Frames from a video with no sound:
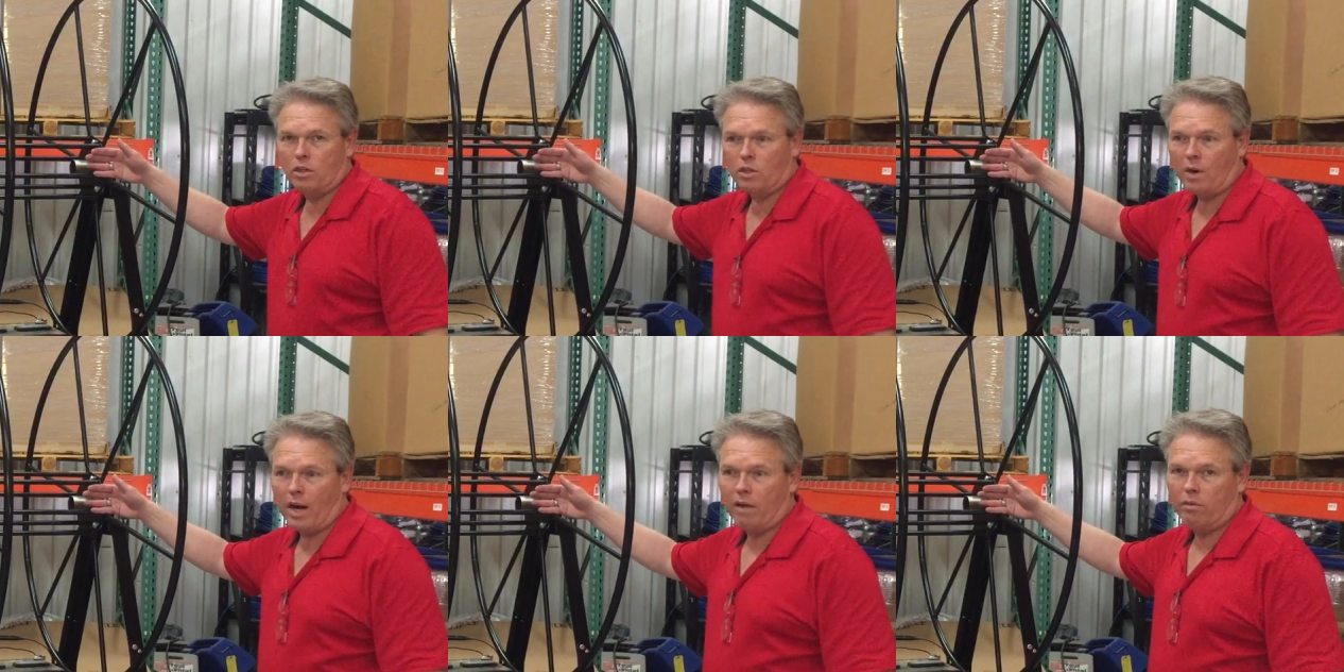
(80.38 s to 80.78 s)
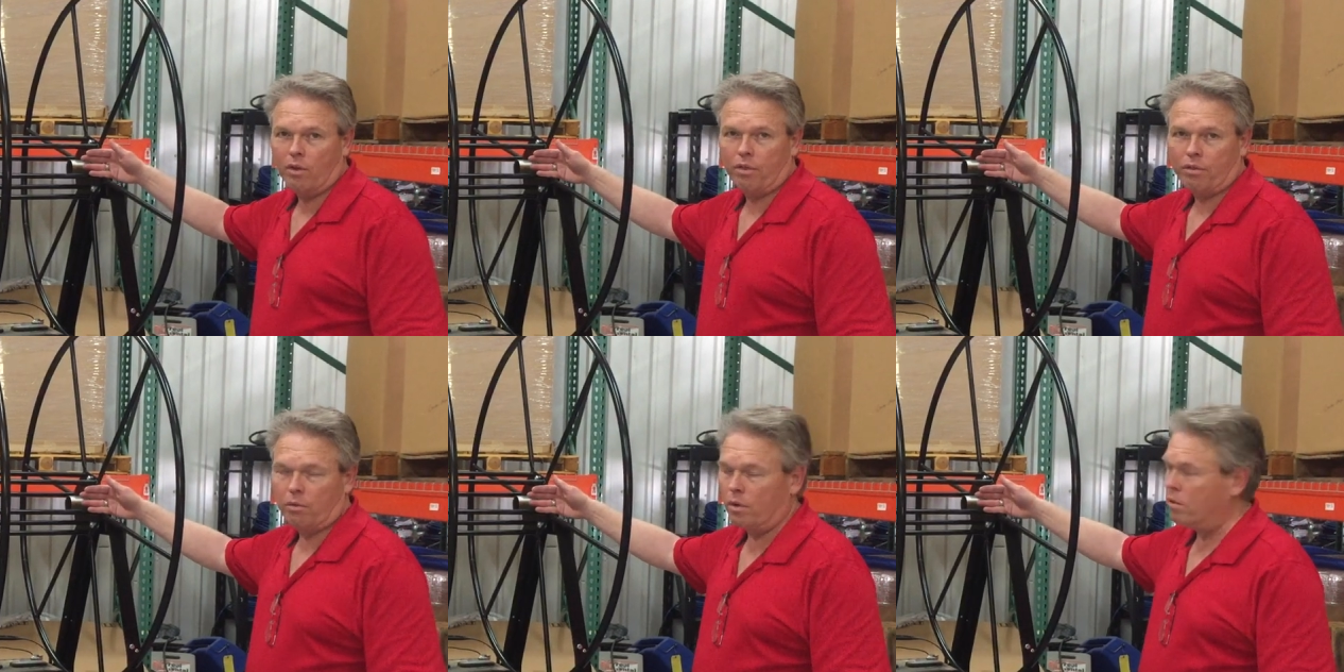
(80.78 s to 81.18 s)
to travel
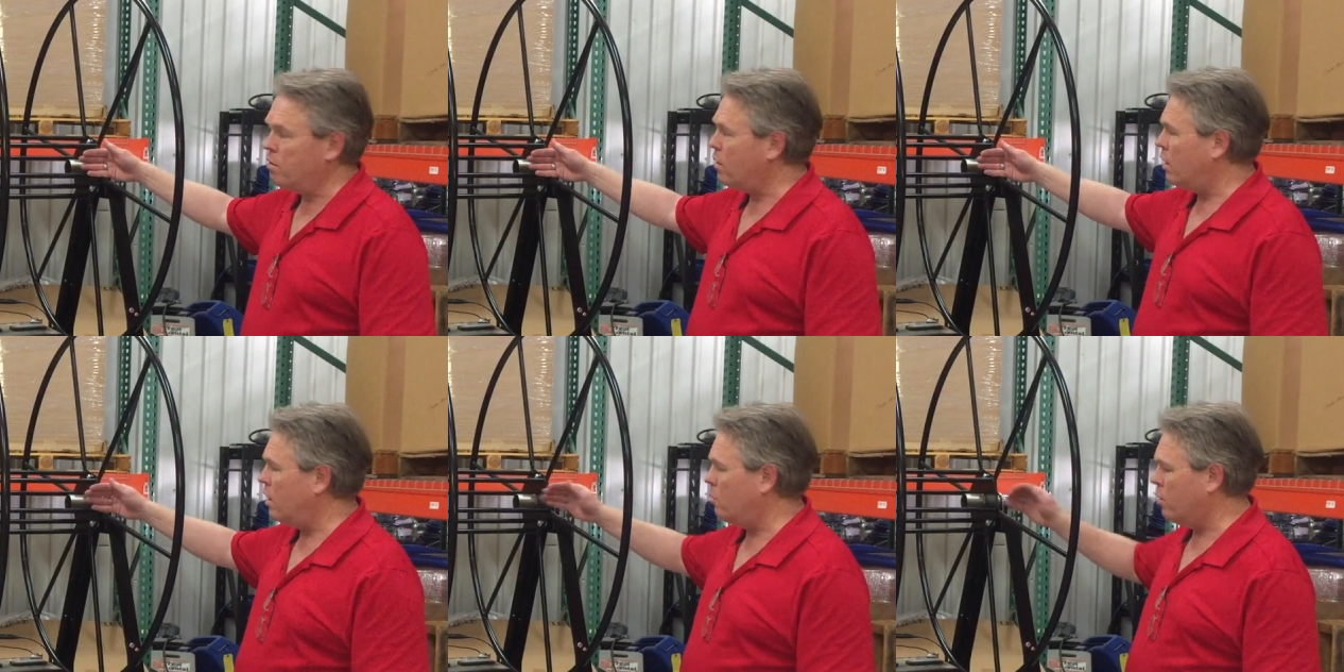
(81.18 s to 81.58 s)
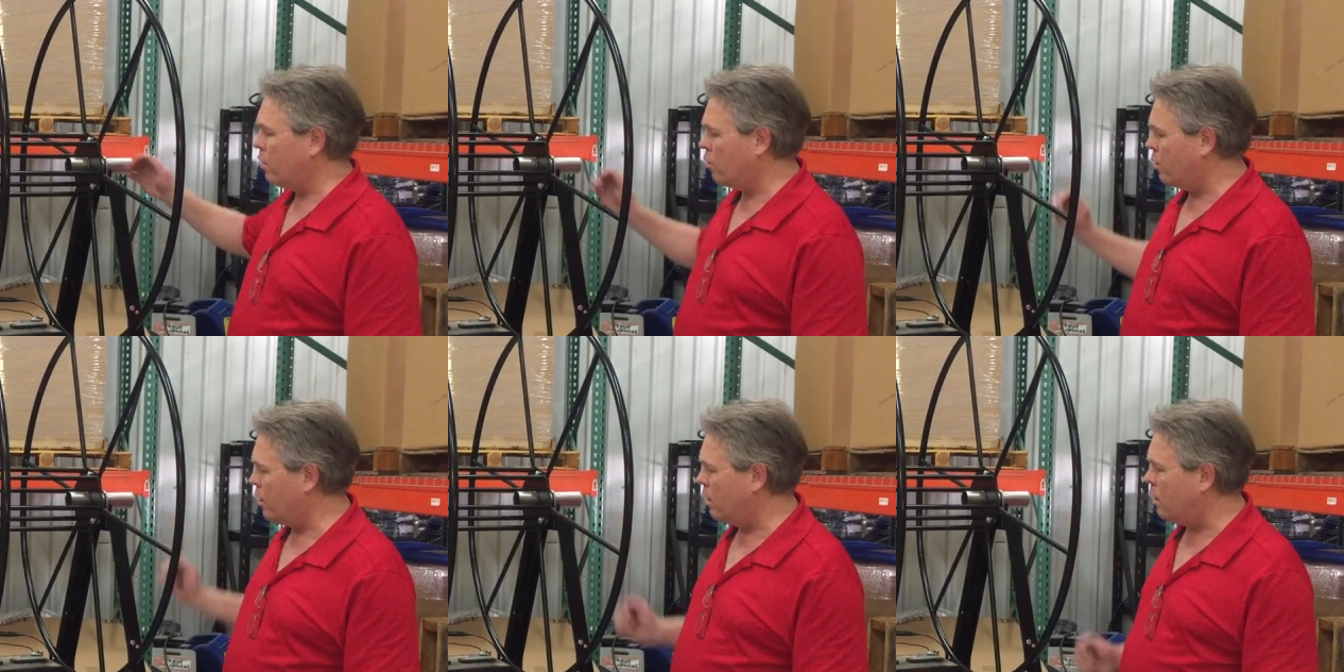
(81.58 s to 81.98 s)
through the hub of the
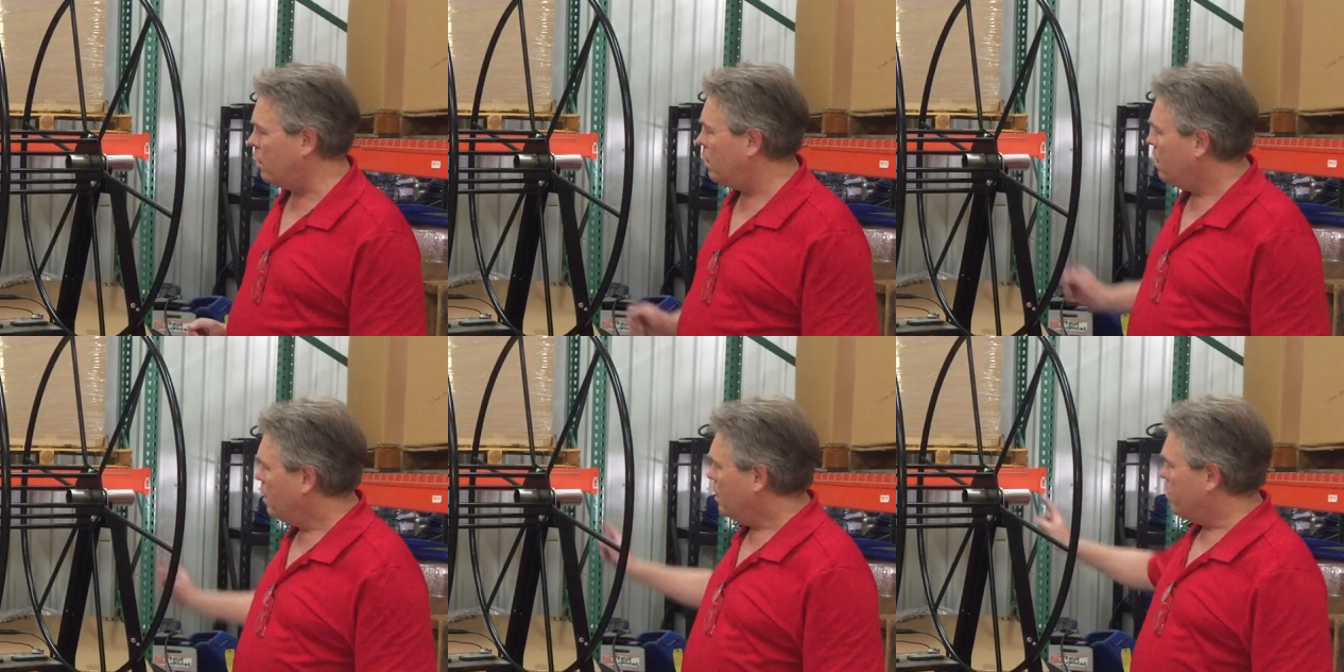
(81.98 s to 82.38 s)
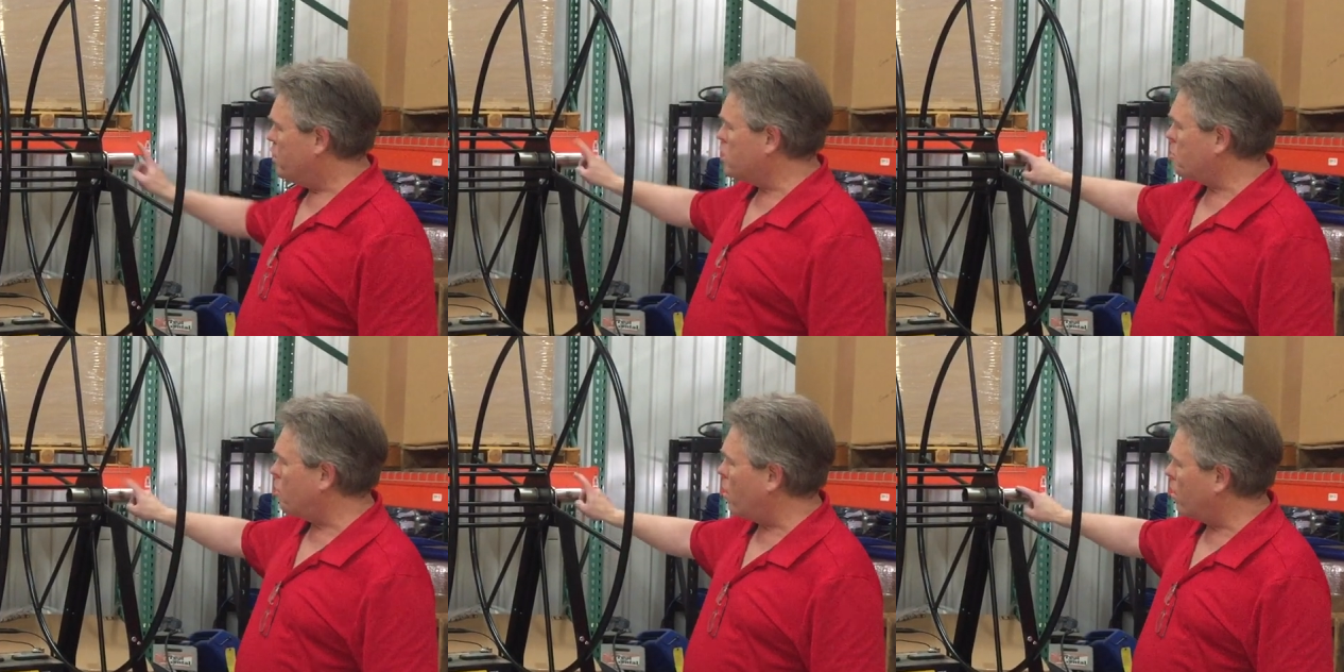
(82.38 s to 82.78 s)
reel
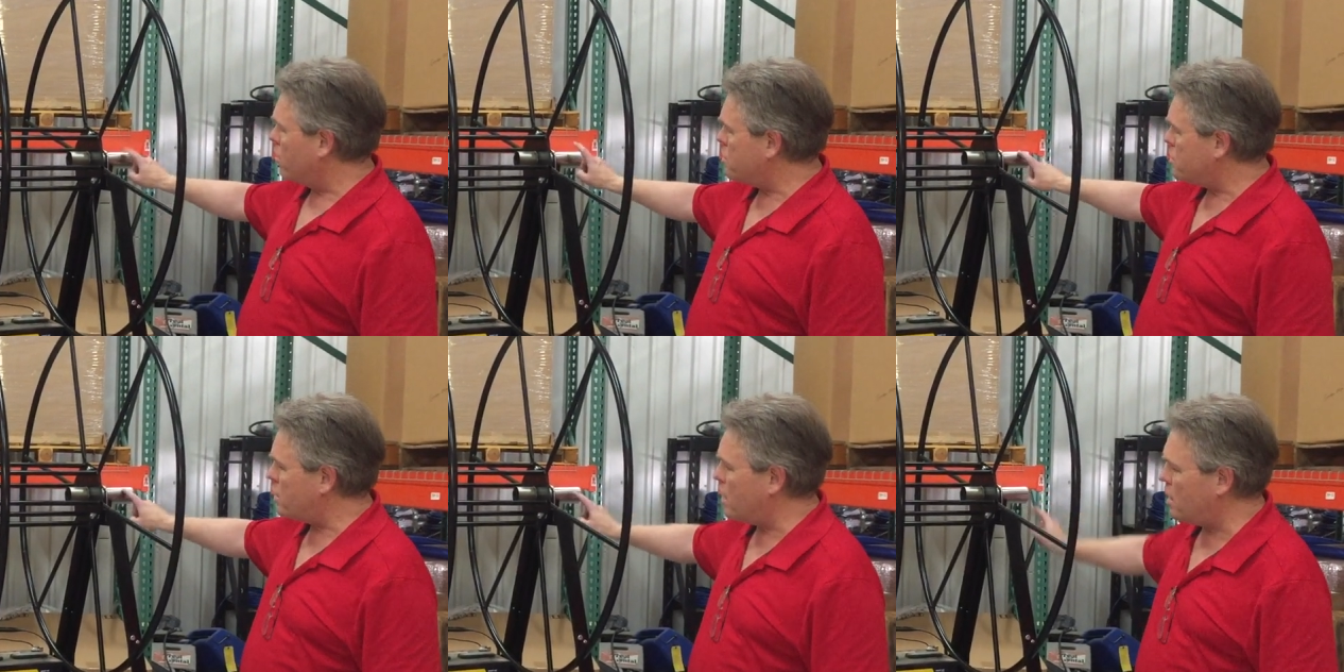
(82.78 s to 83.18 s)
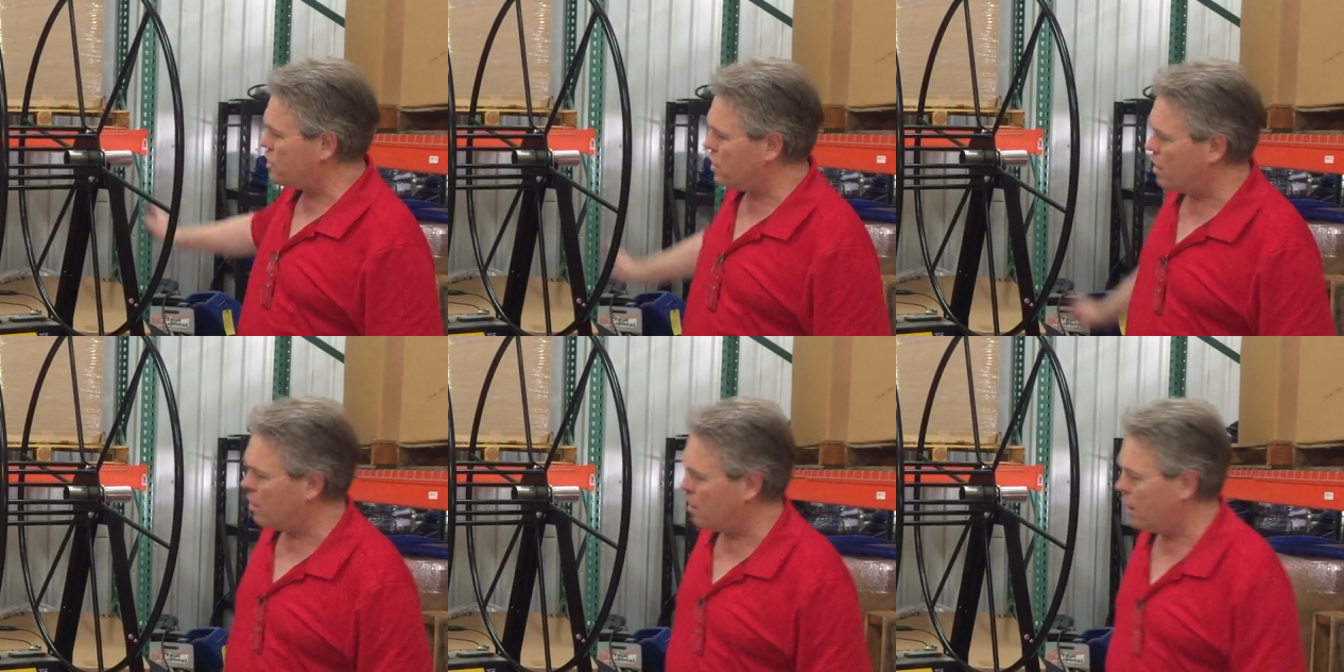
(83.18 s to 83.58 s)
this part is
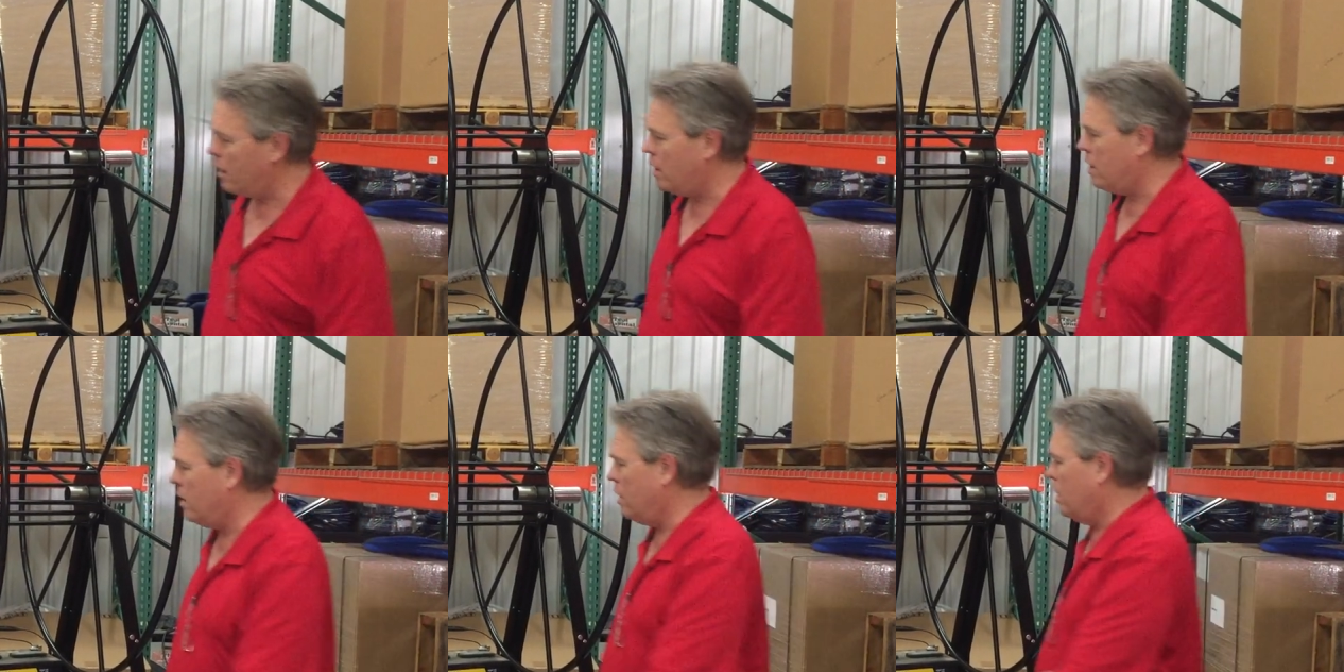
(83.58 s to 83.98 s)
stationary